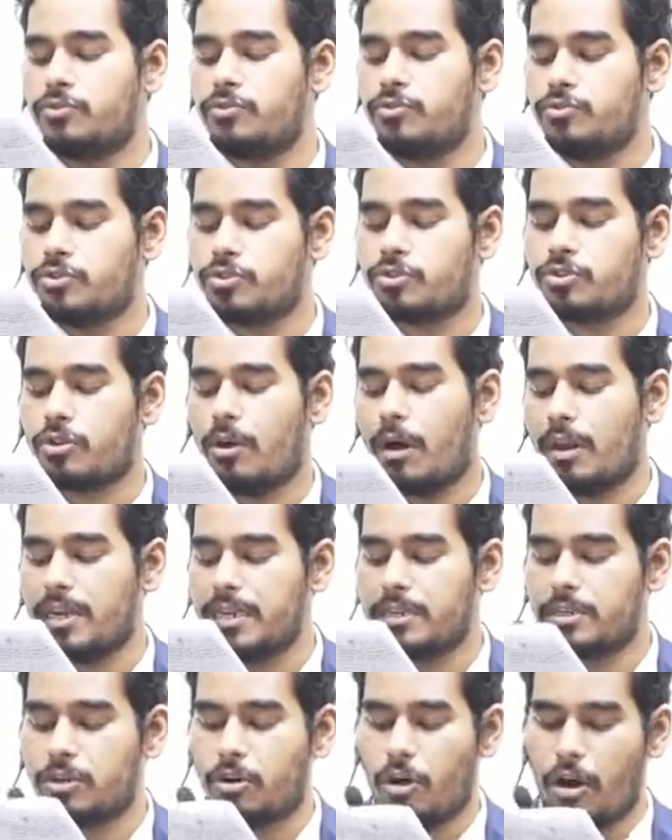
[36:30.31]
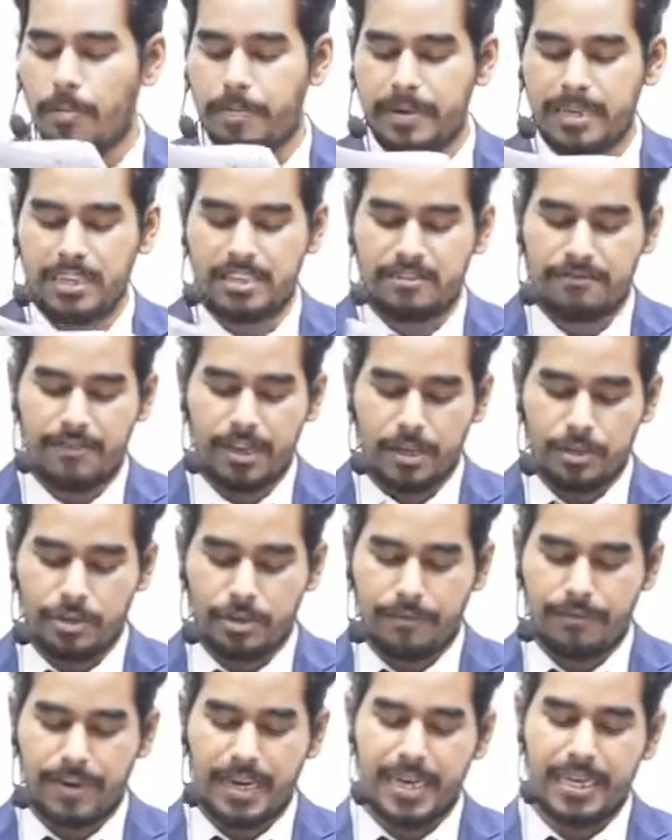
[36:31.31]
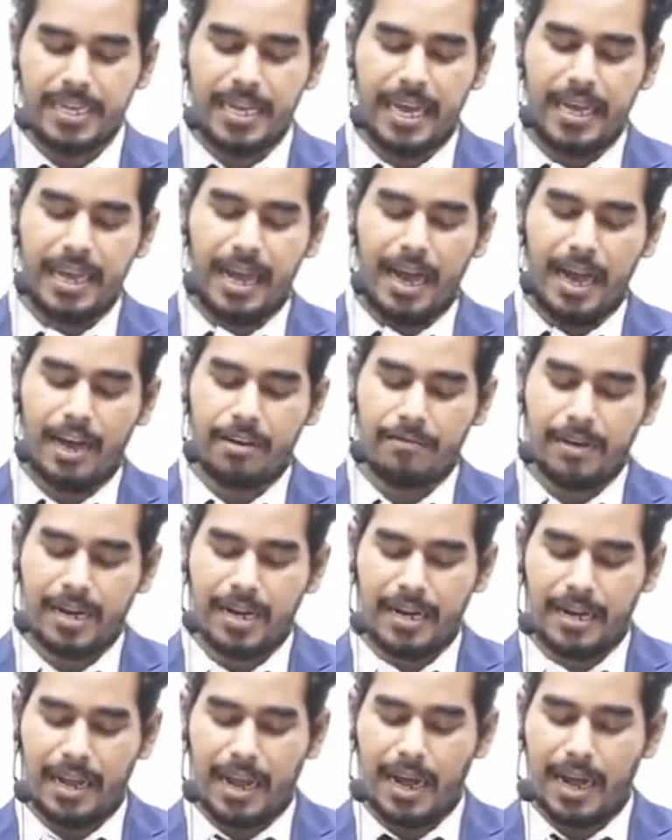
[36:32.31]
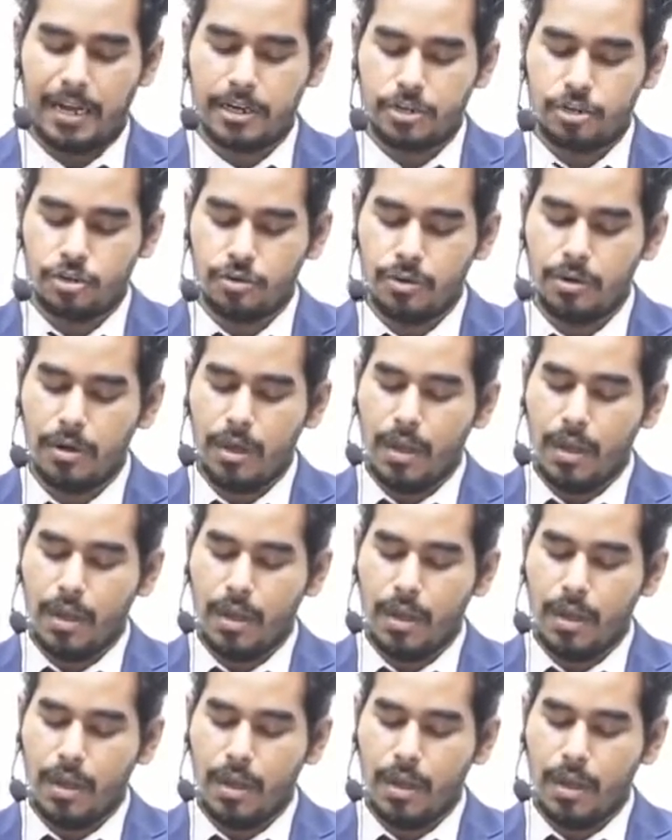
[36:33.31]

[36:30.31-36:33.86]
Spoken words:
two solid copper spheres of radii R1 and R2.